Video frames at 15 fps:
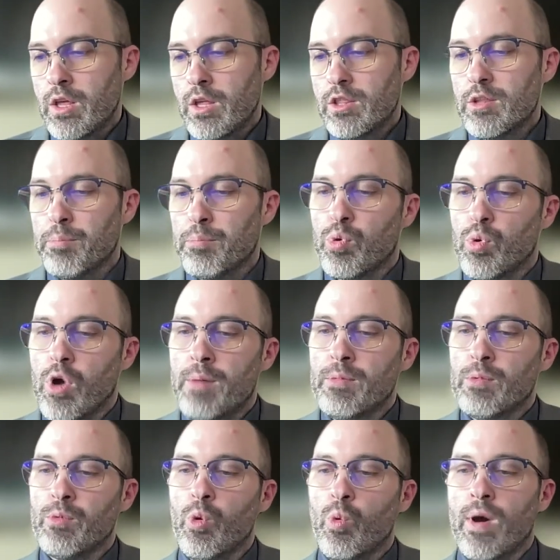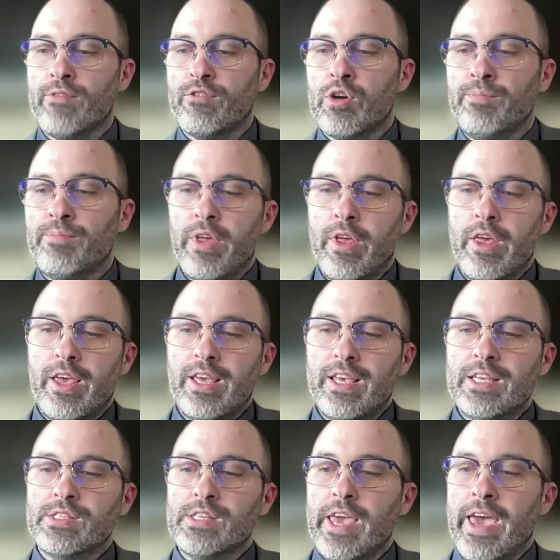The problem, however,
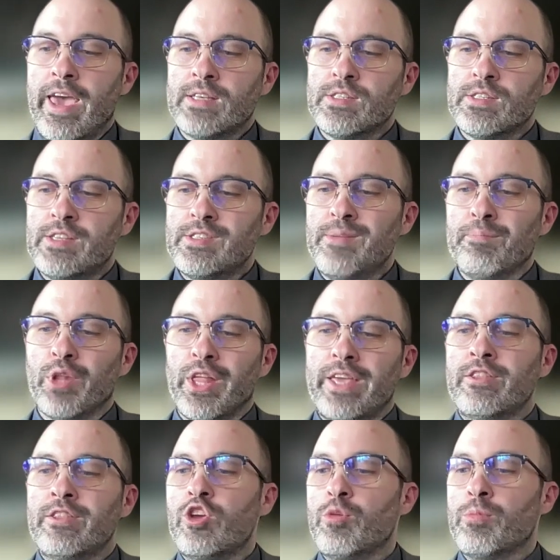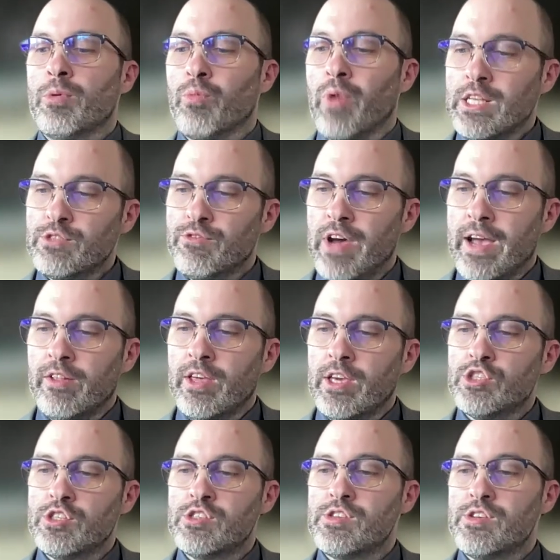is the excess and blatant human rights
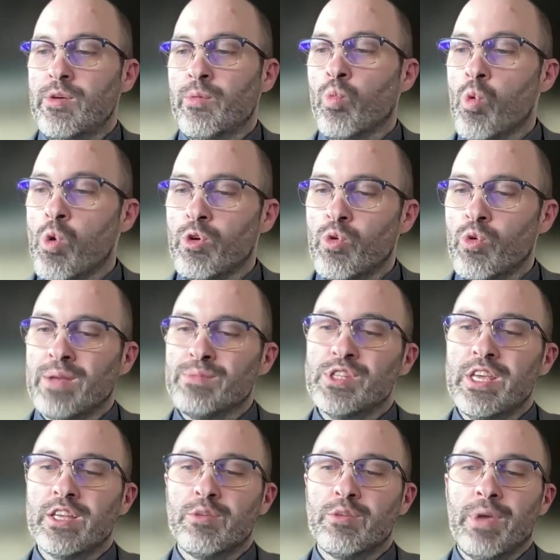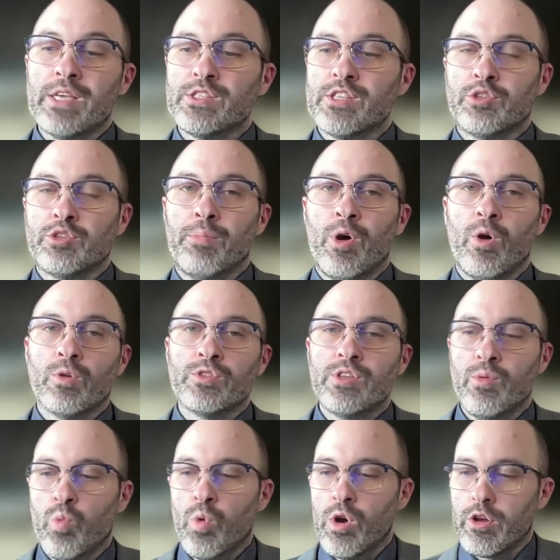violations and war crimes needed to make such a policy
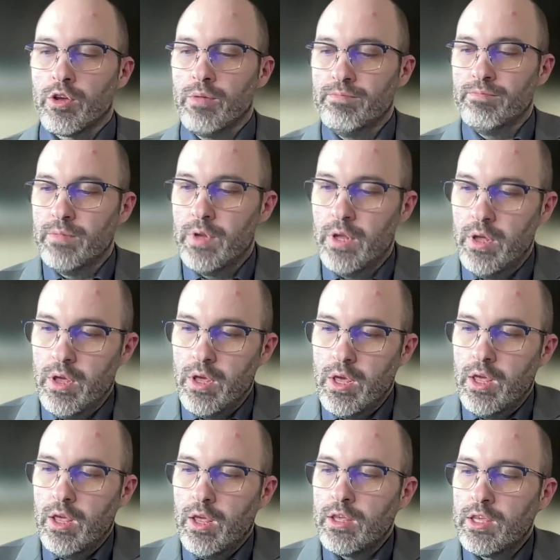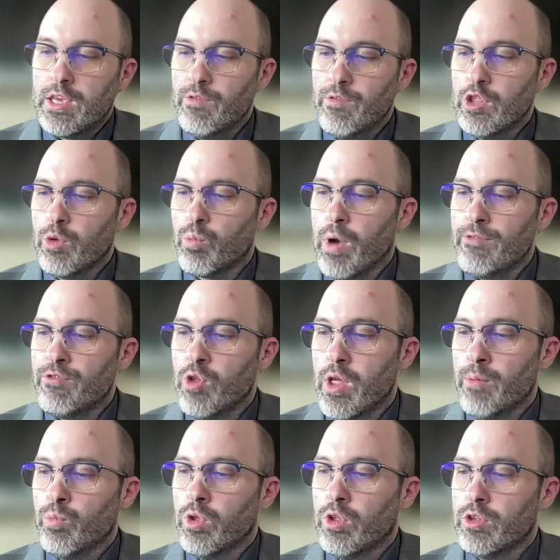work. Given the rightful
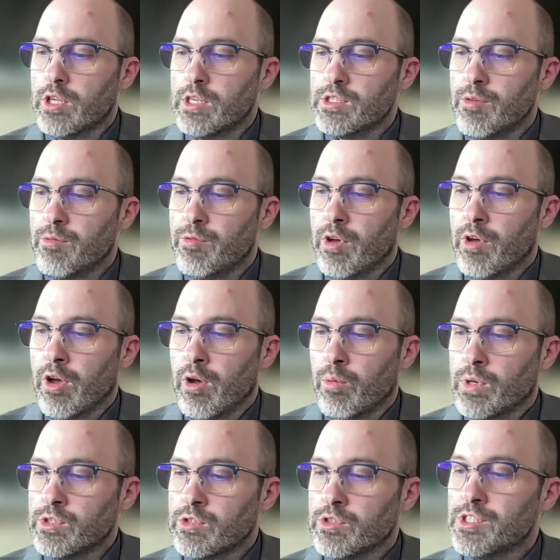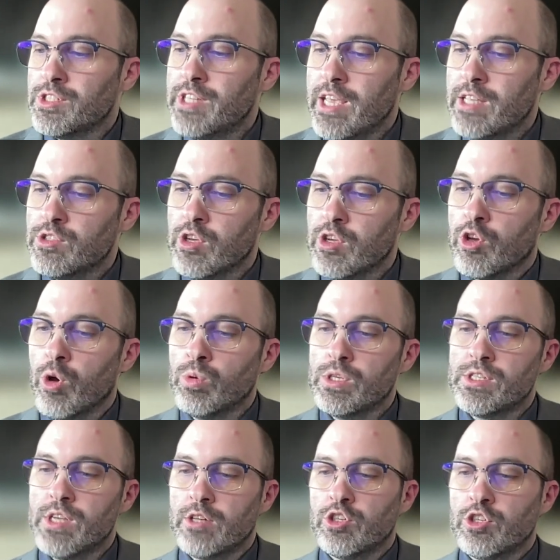unwillingness of the Western states to go to
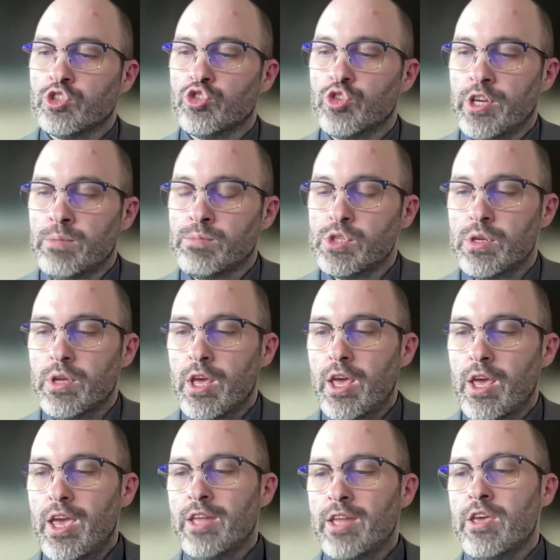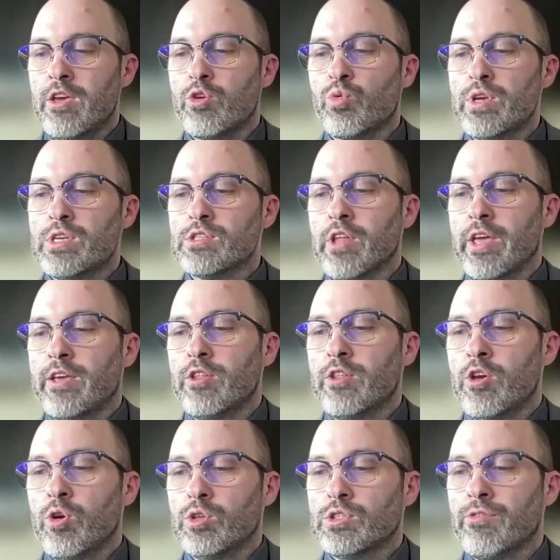such extremes and the increased
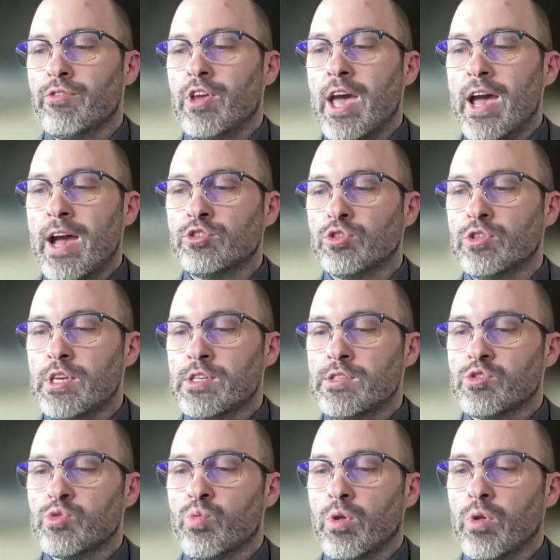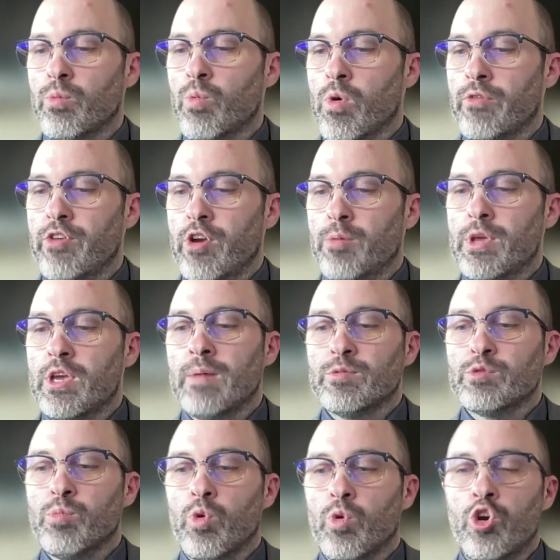likelihoods of casualties as guerrilla warfare
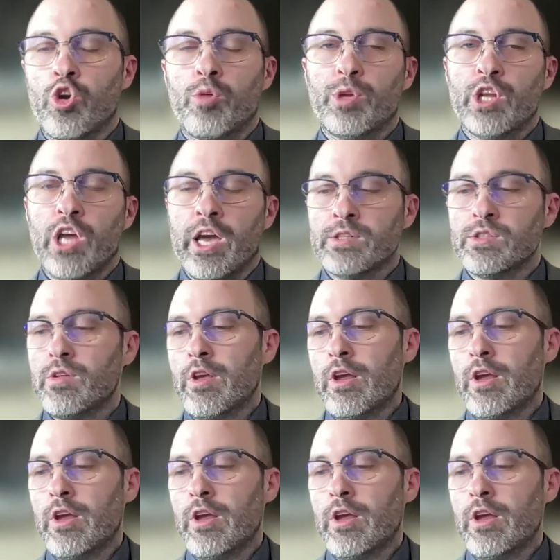becomes more urbanized,